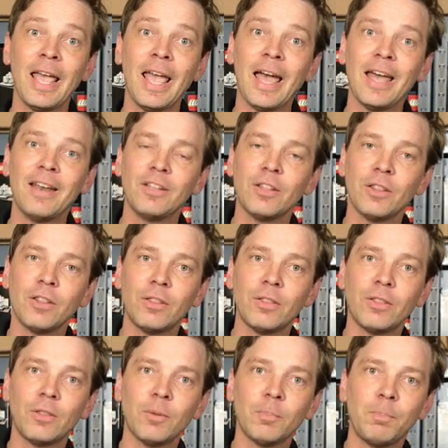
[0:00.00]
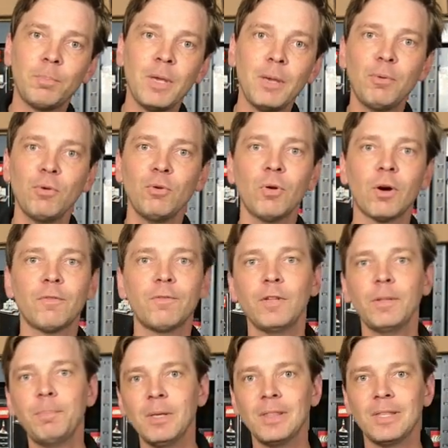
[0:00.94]
And the people who are
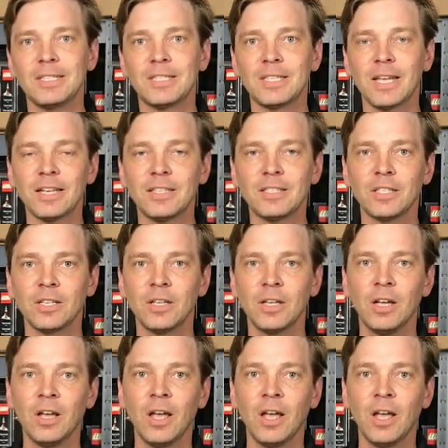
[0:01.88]
flipping these sets